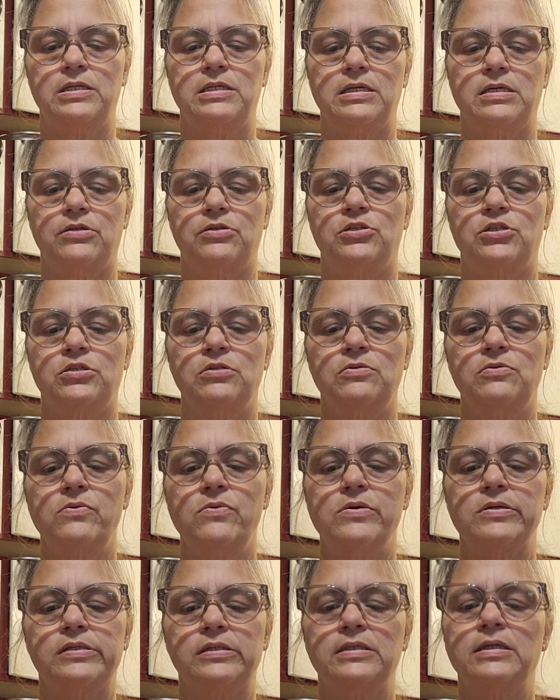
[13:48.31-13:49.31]
did
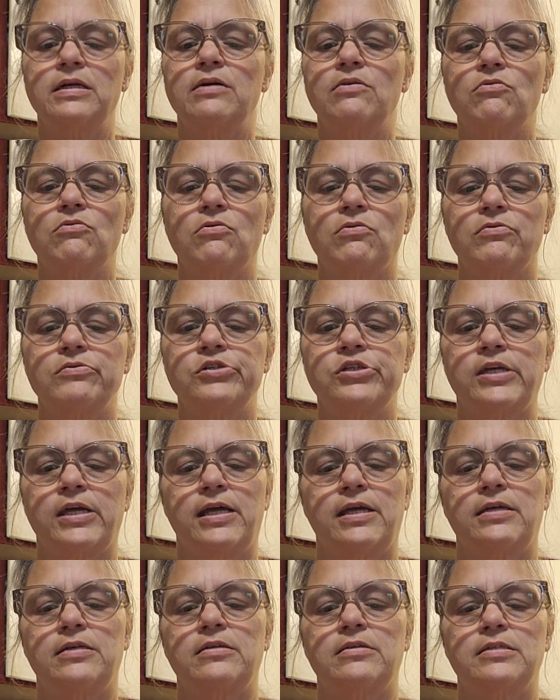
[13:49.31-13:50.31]
2 single
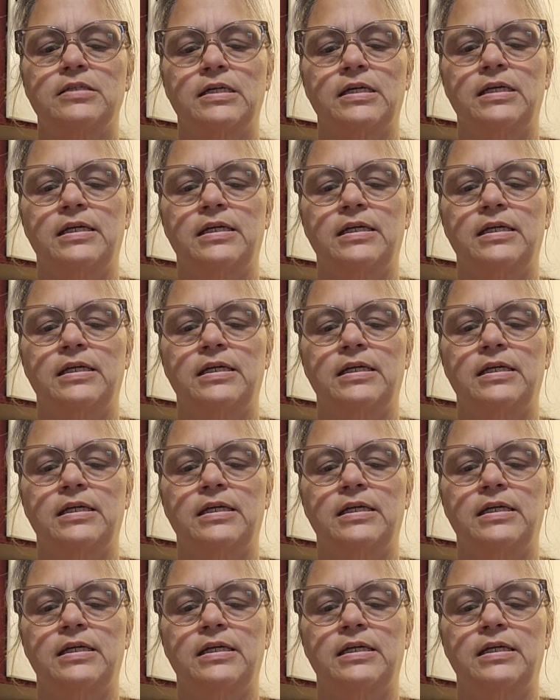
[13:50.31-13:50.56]
crochets